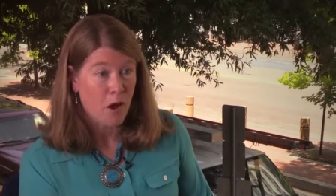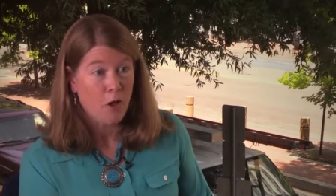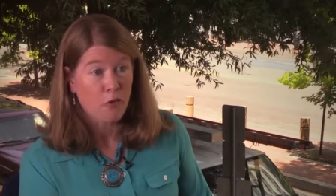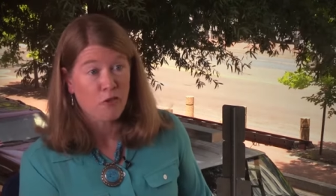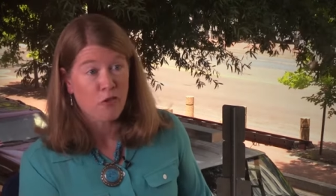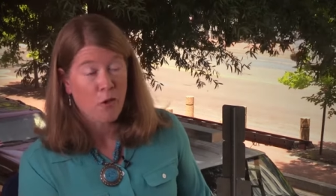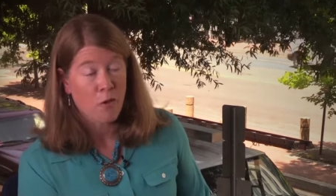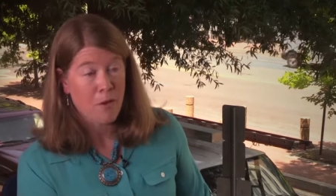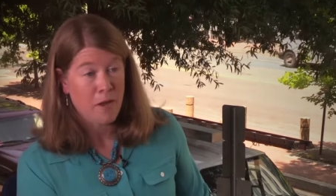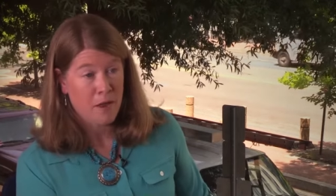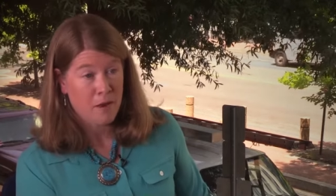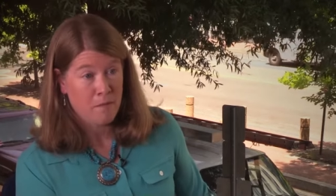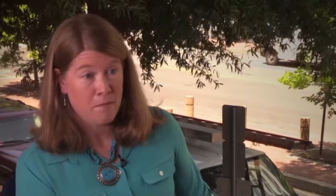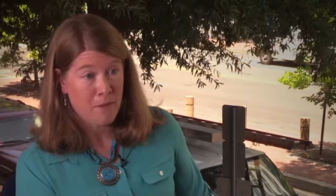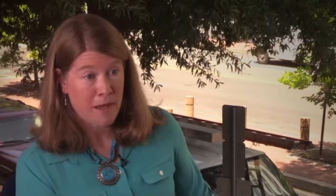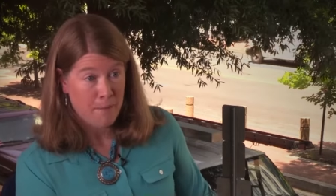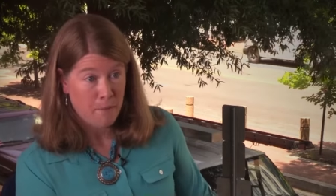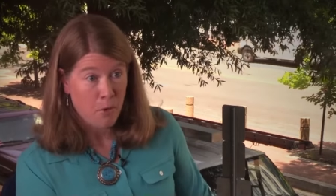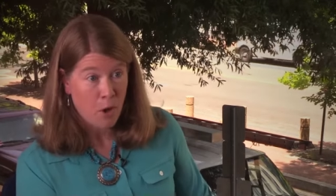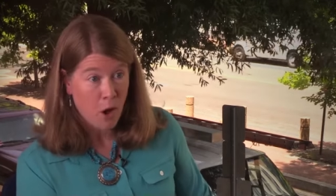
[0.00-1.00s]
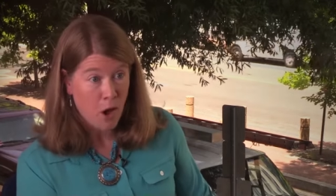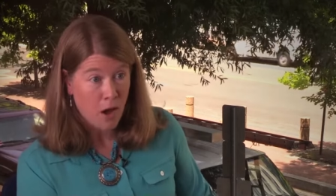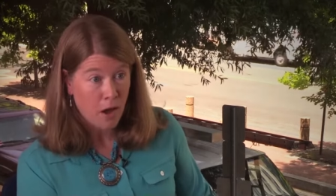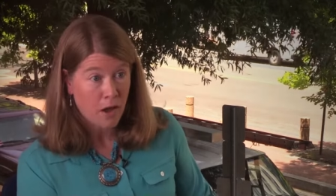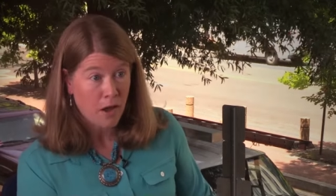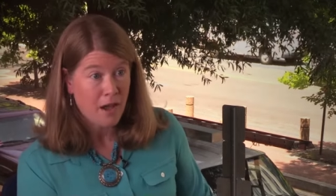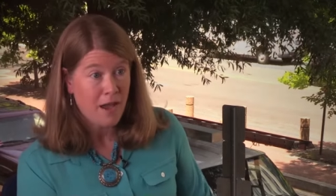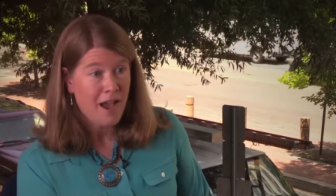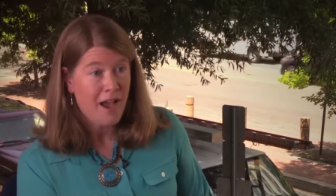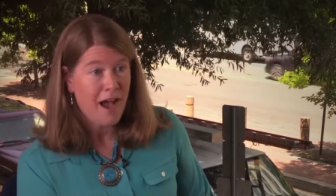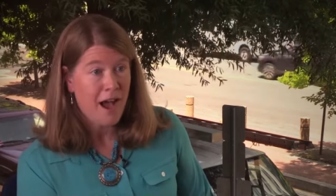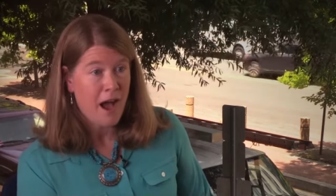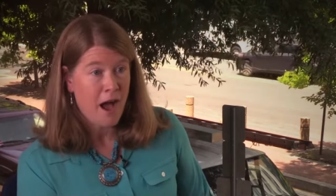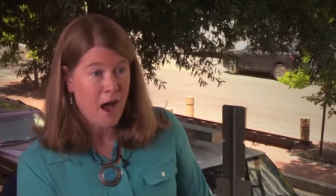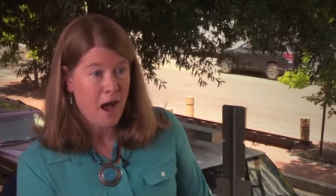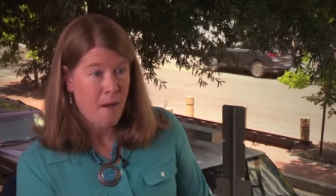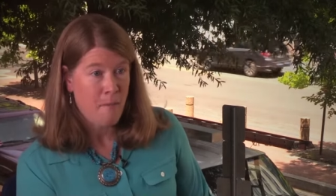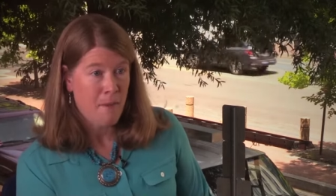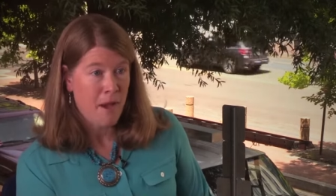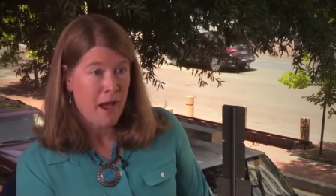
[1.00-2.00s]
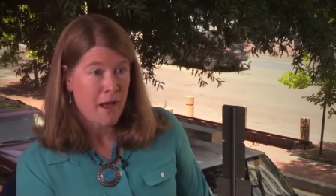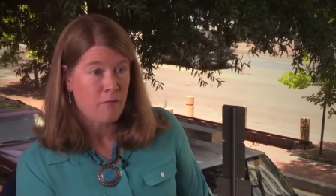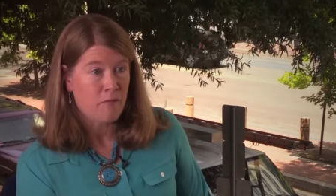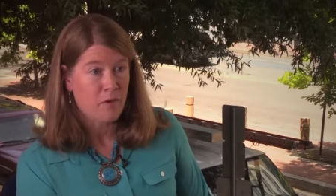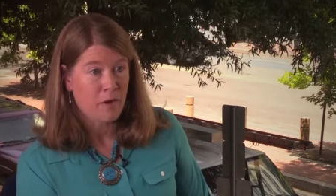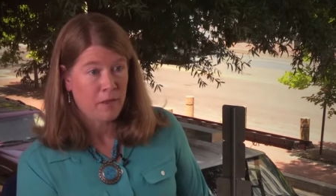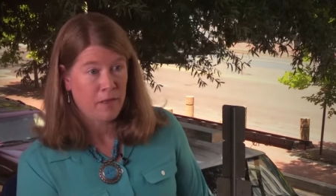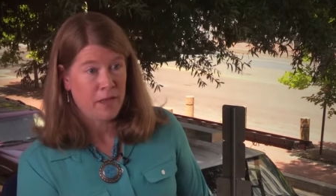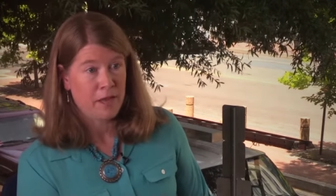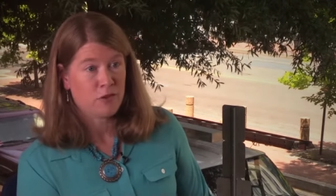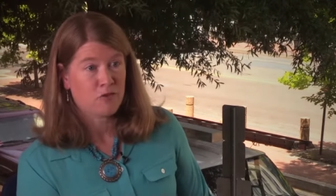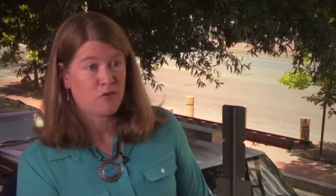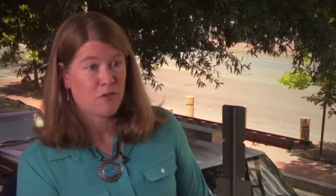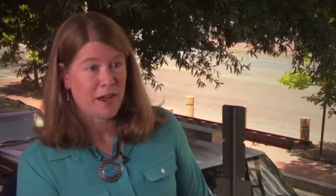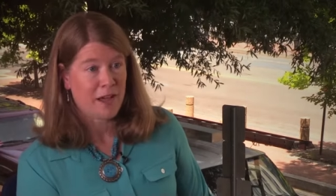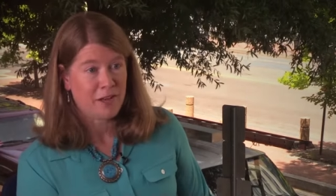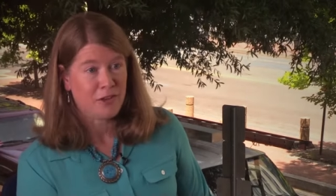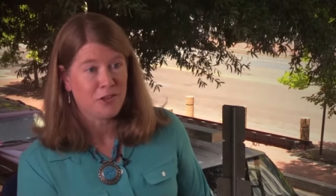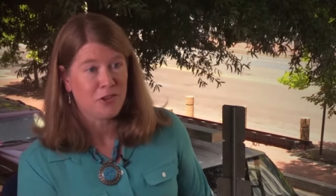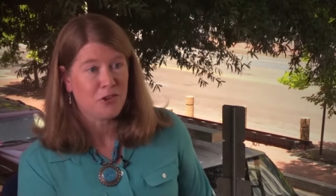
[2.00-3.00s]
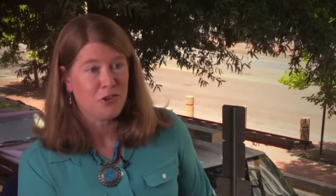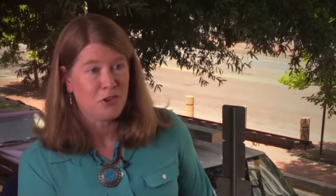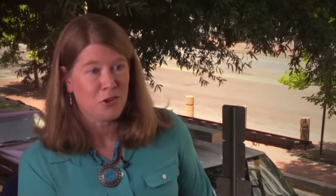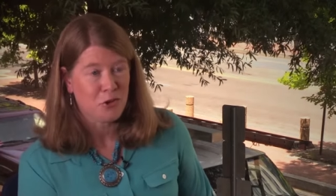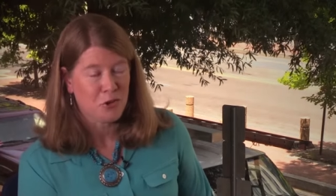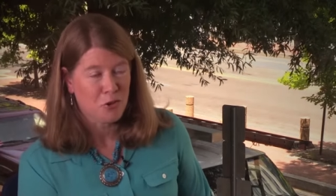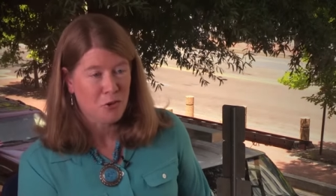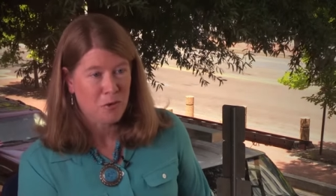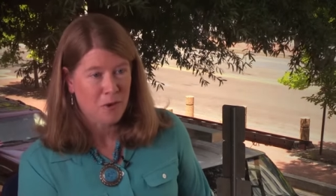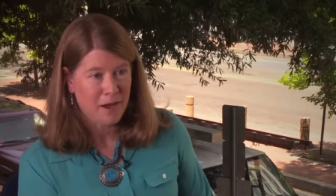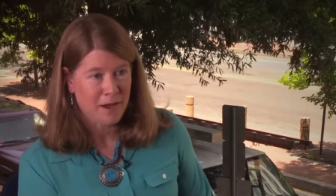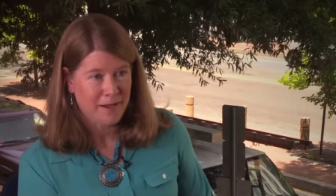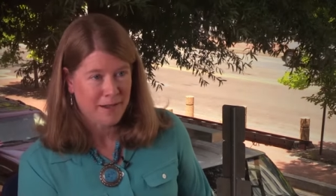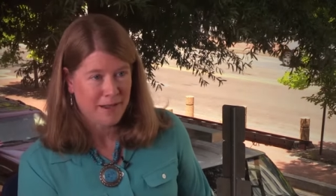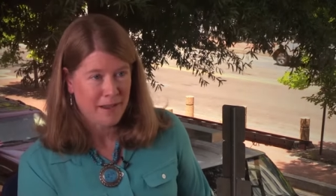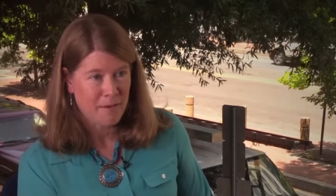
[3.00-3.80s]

Also in my book, um, I really tried to do uh,